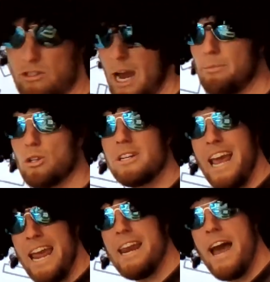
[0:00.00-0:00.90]
chapter
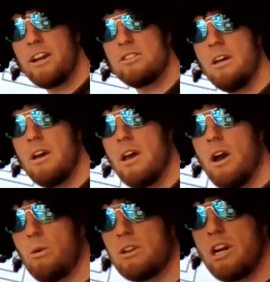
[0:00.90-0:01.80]
8, actually,
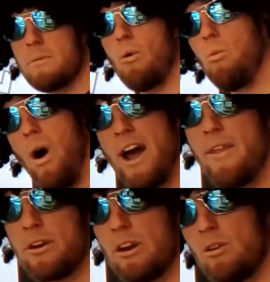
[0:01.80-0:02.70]
we're going to talk about why
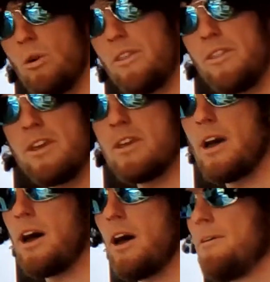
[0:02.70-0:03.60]
they're congruent,
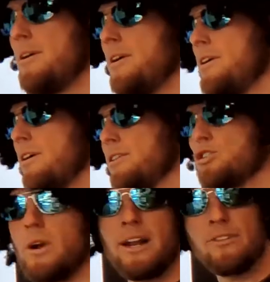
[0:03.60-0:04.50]
the
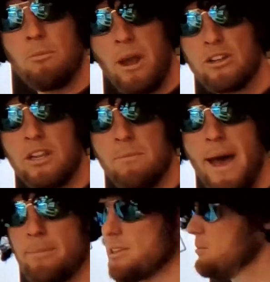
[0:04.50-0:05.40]
transformation that maps